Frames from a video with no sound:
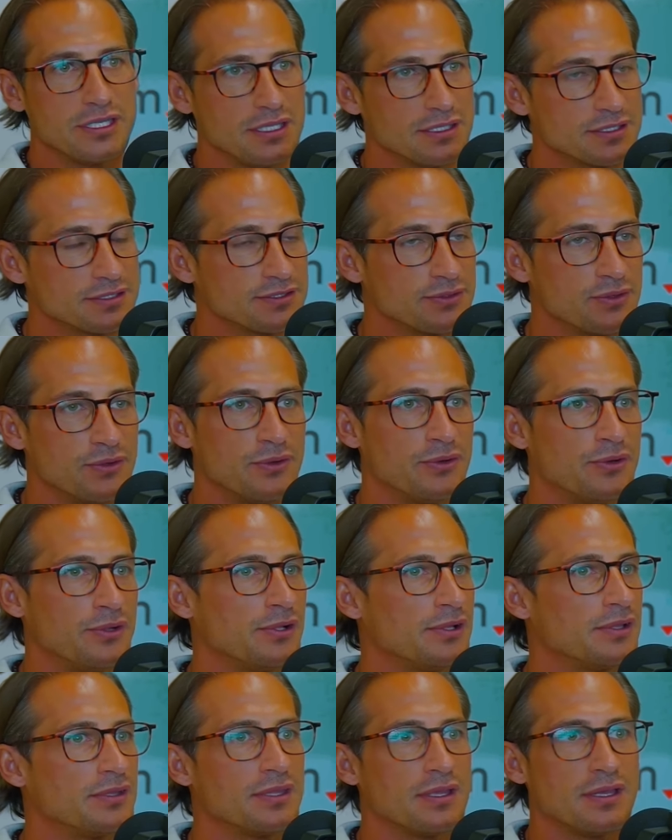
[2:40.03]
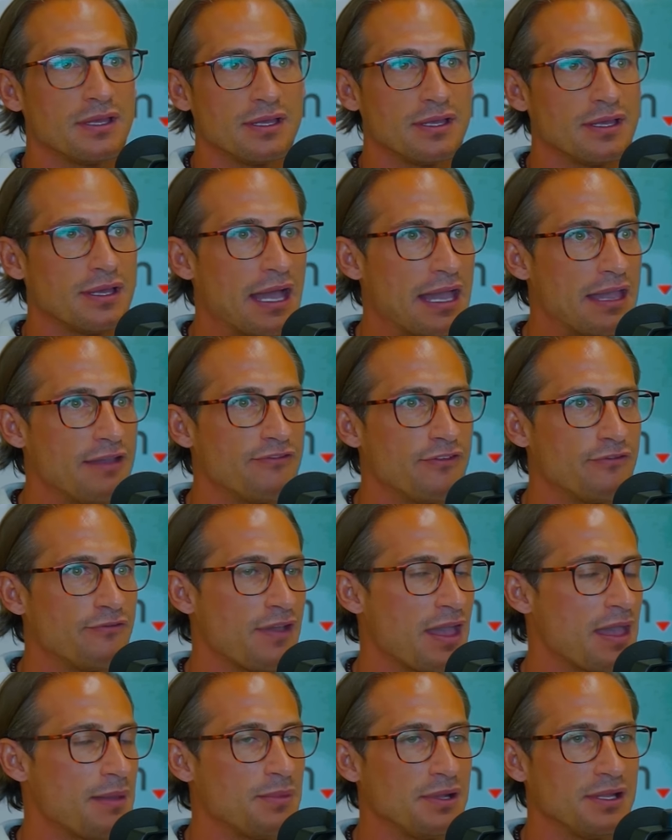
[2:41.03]
years old. I have a
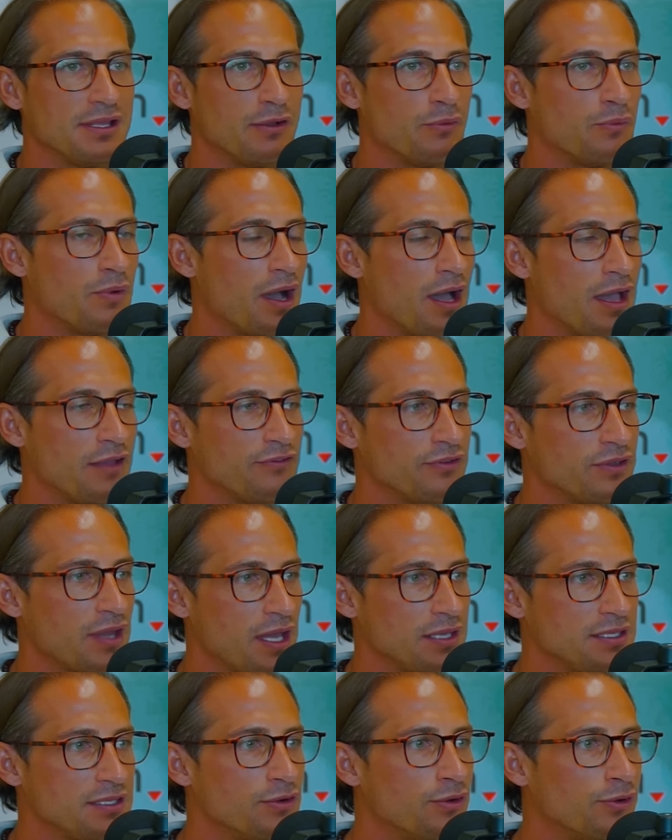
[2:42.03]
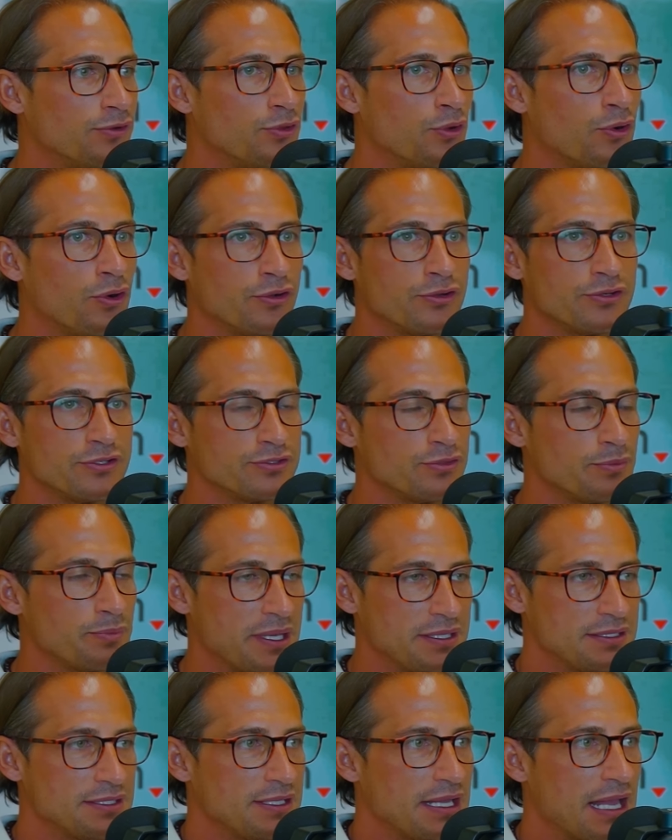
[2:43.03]
family, a wife, a 9-year-old daughter. So
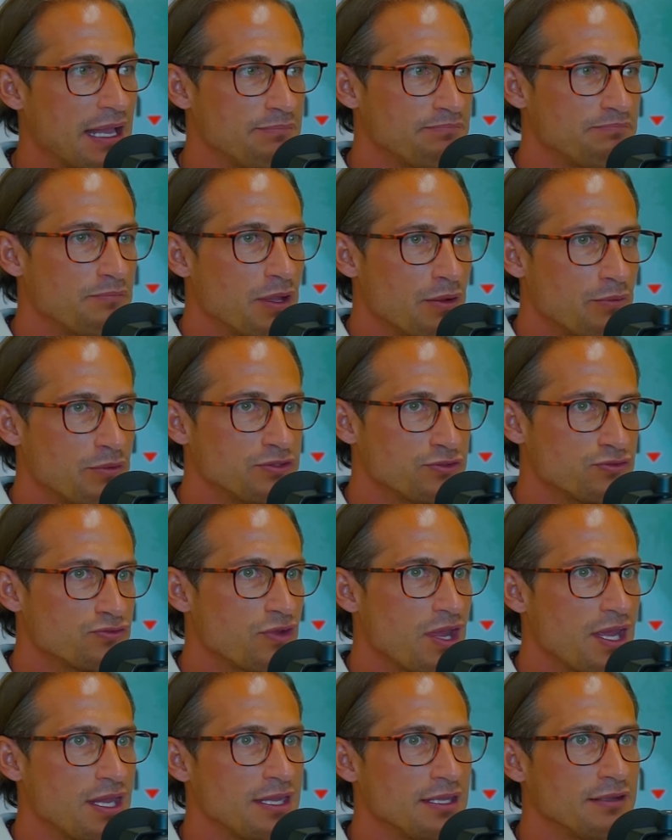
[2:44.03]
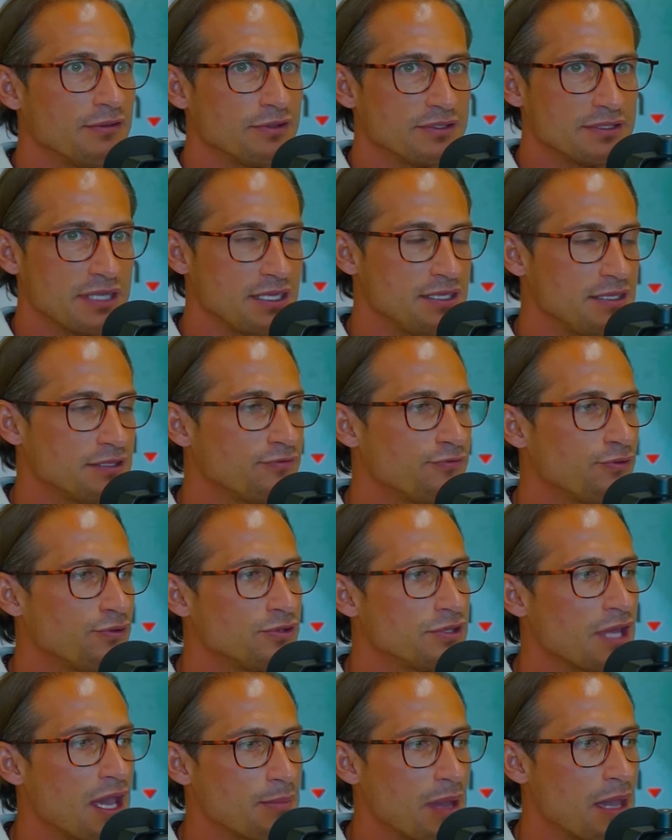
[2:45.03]
basically, with trading, 10 years full
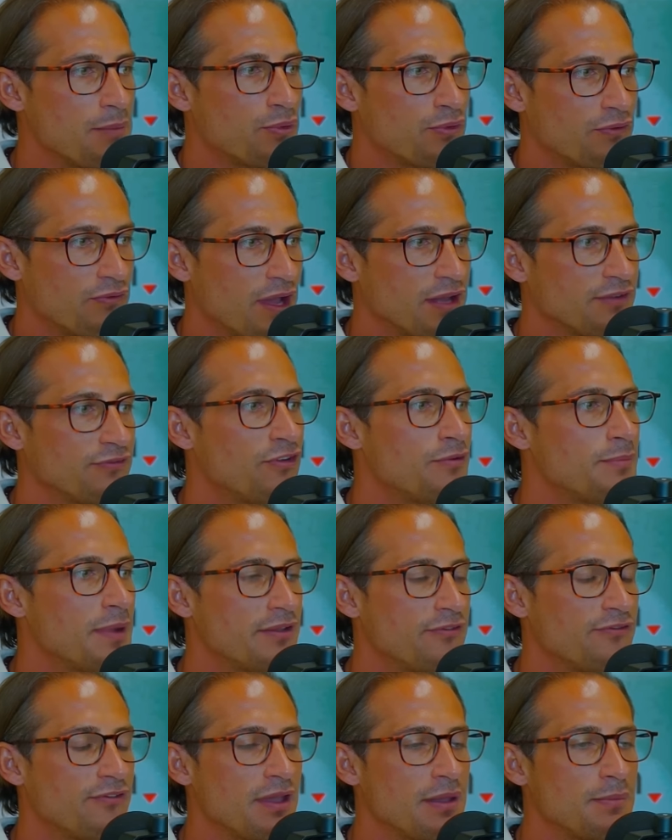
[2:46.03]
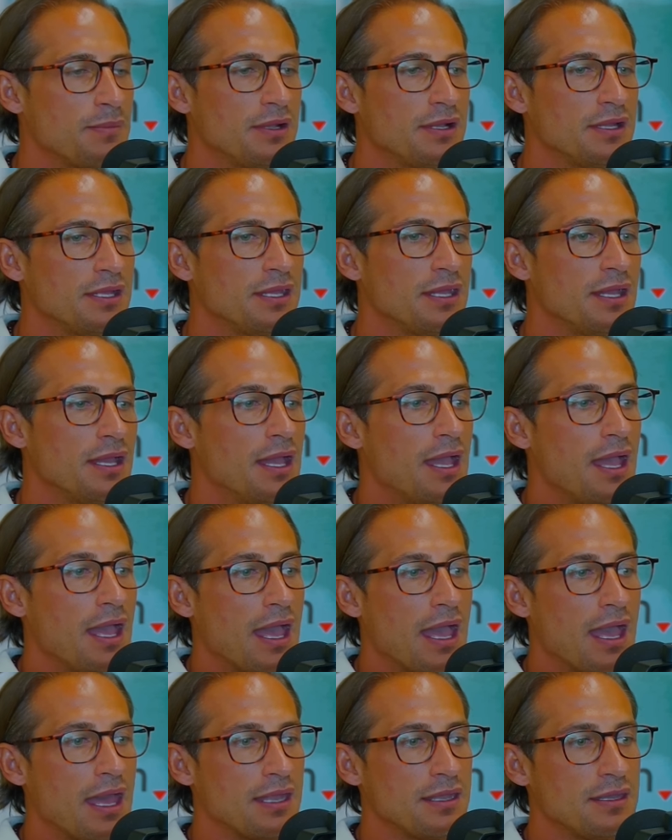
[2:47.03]
time, I provide for my family.
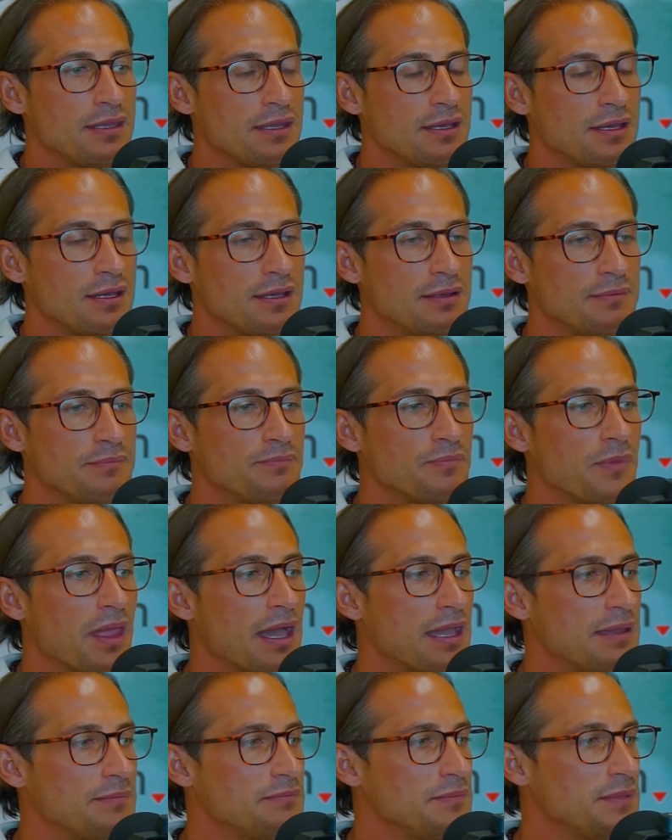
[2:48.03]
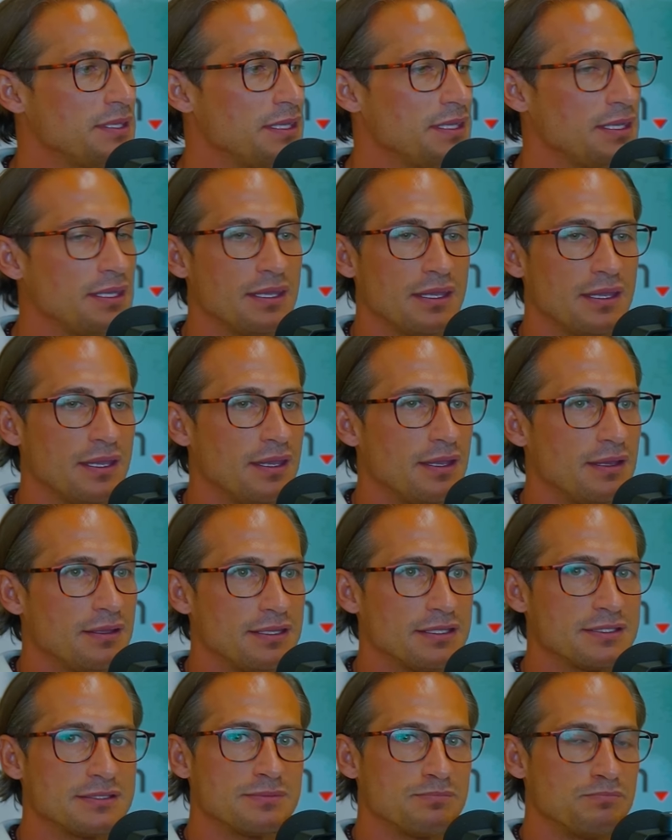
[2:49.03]
And I'm the...
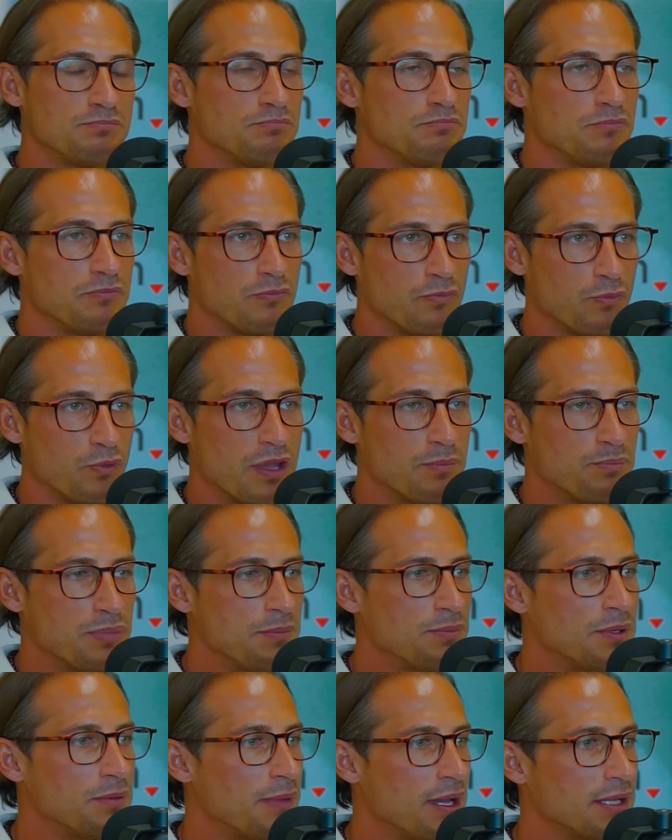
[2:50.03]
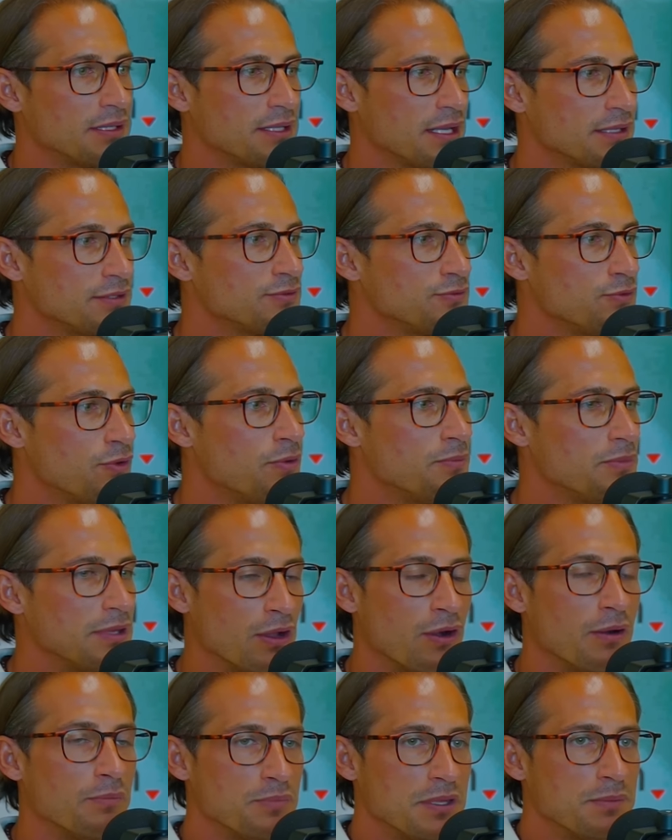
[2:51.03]
That's where people might get to know me,
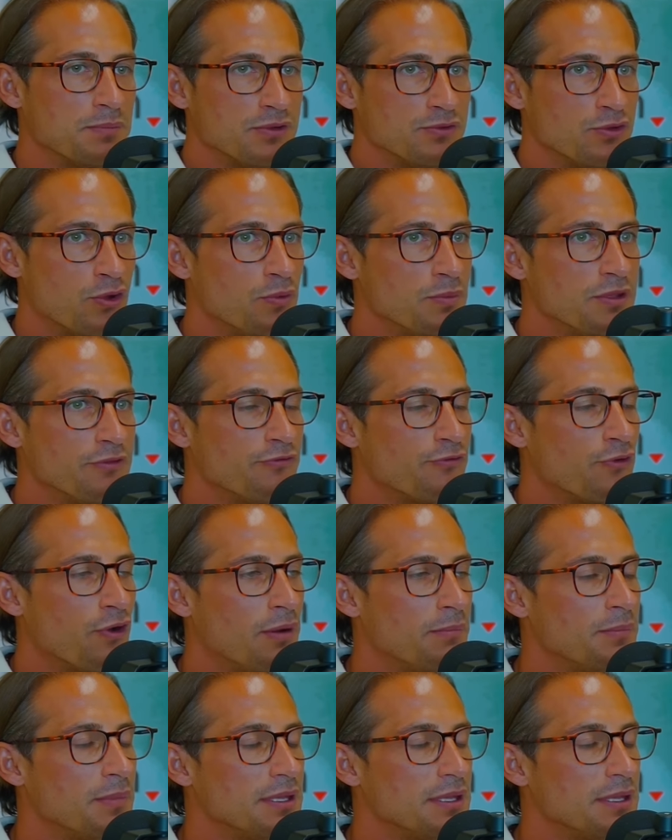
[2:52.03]
or people know me from,